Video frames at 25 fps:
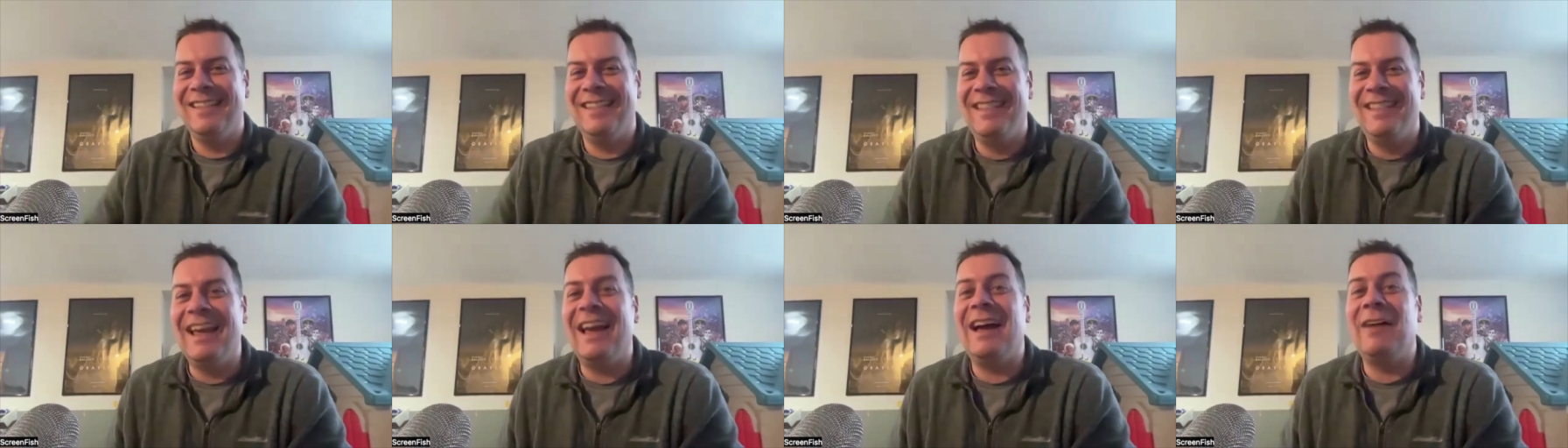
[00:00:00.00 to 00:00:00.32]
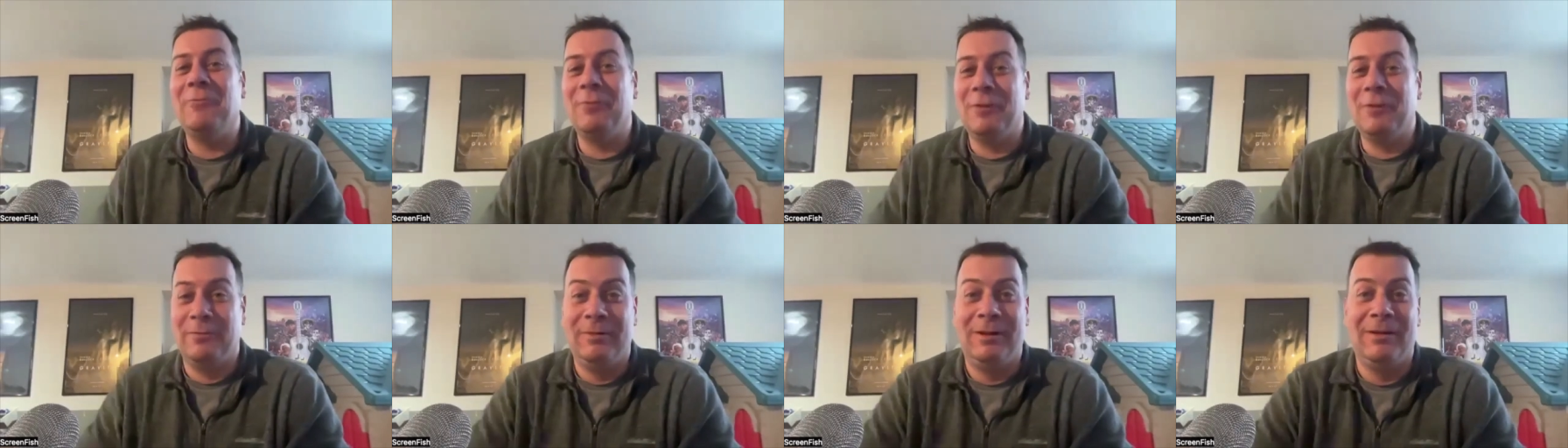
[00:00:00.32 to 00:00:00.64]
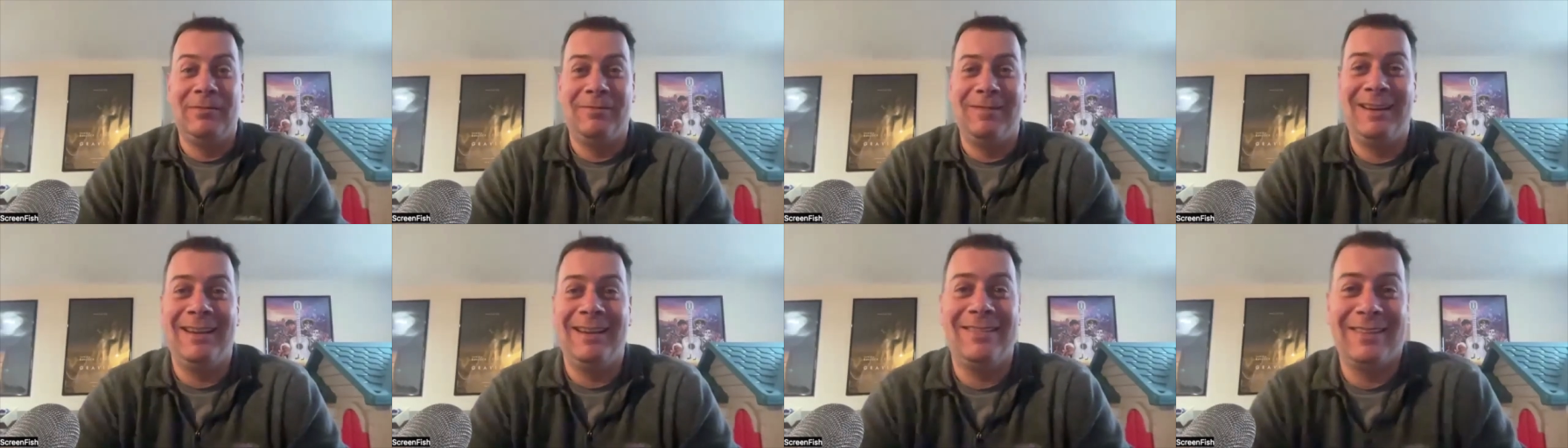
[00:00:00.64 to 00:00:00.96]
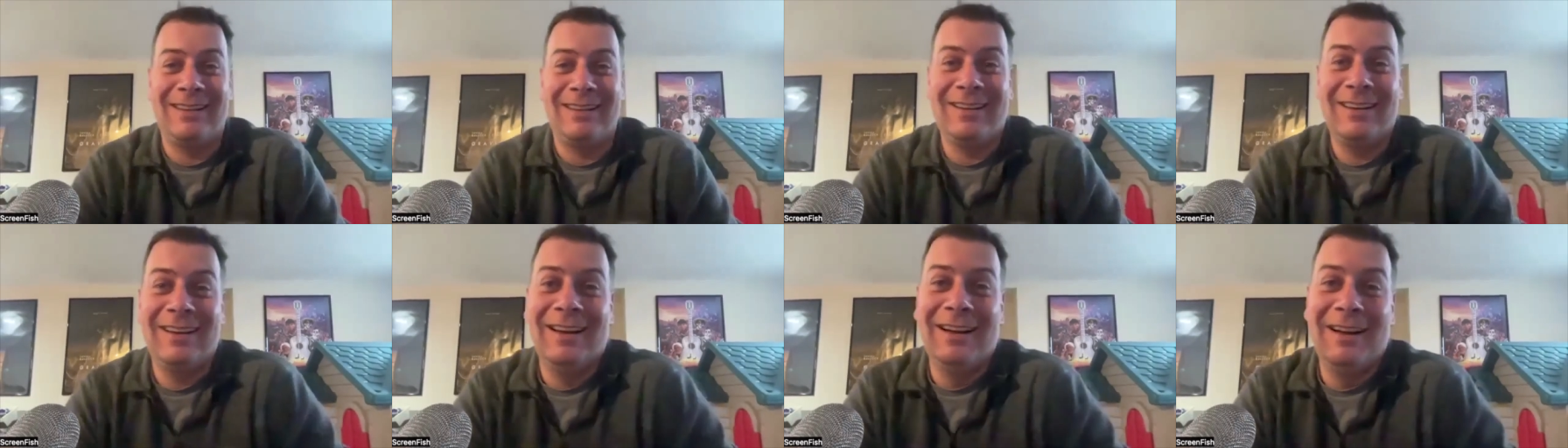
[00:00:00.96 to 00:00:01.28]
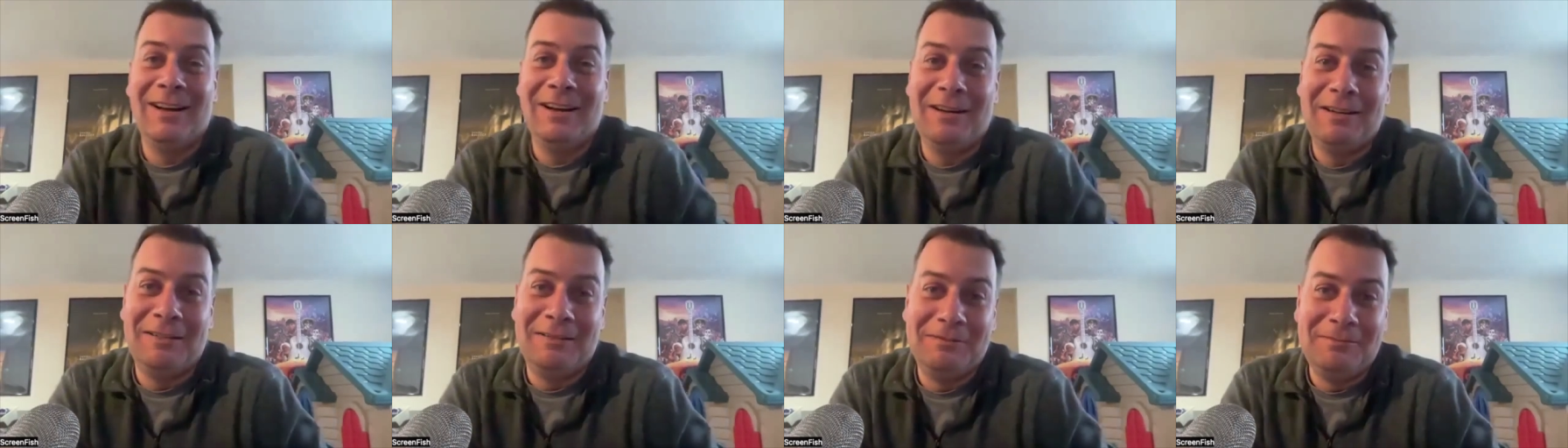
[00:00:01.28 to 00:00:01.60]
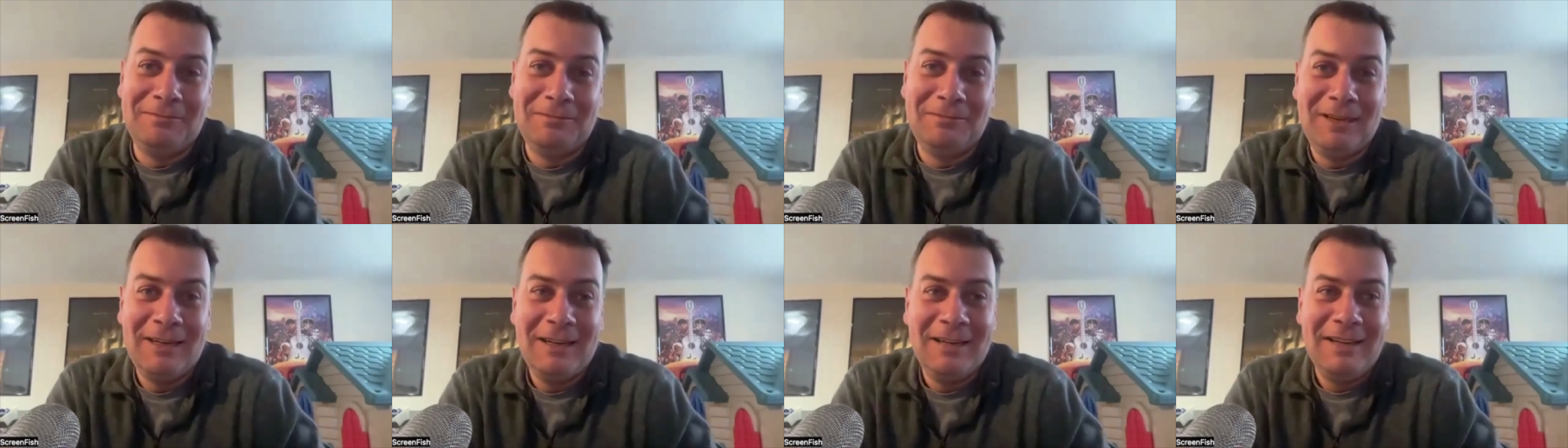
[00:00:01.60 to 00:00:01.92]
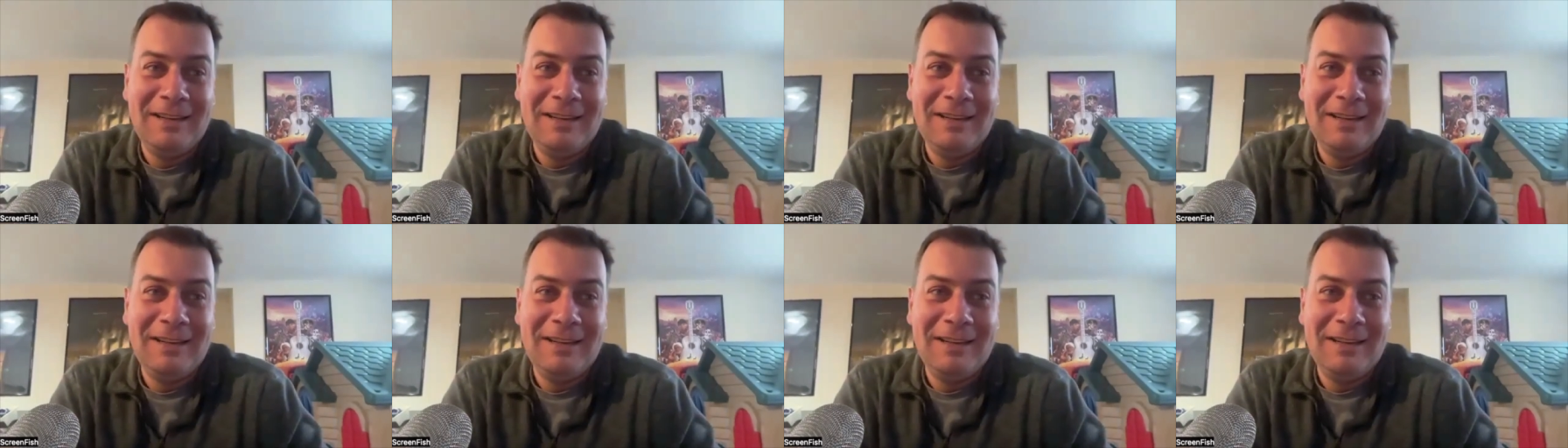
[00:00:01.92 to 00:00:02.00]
That would have been amazing. Um, yeah,